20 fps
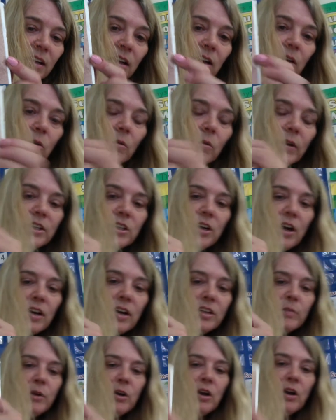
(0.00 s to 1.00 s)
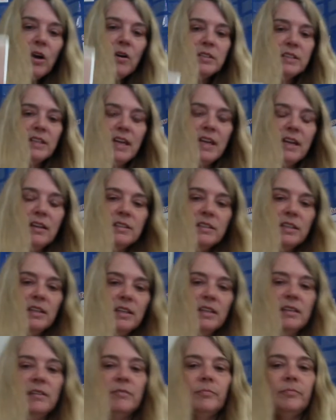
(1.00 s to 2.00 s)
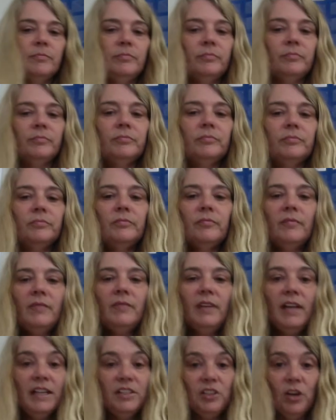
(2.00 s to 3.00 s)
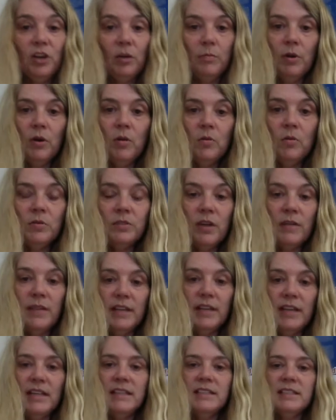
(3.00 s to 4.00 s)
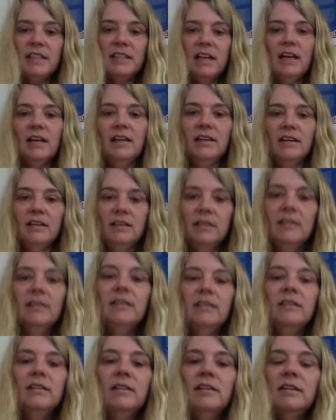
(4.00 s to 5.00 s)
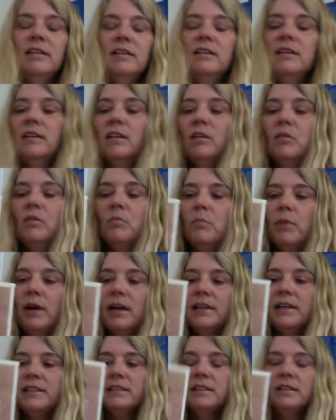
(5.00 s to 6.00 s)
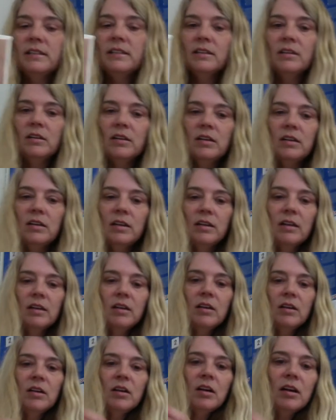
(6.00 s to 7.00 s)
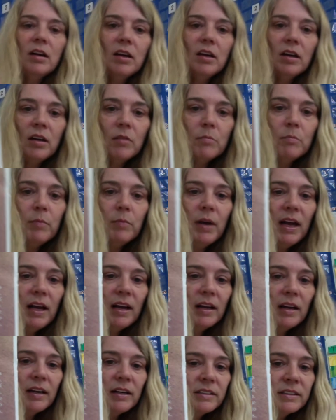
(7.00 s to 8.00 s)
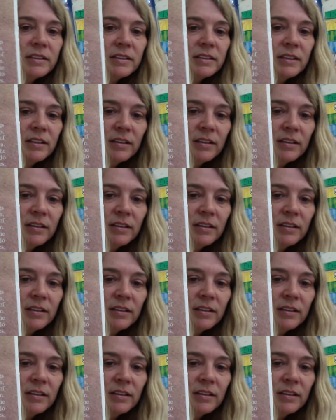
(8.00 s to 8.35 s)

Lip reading: We talked about our skeleton. It's our bones on the inside. But bugs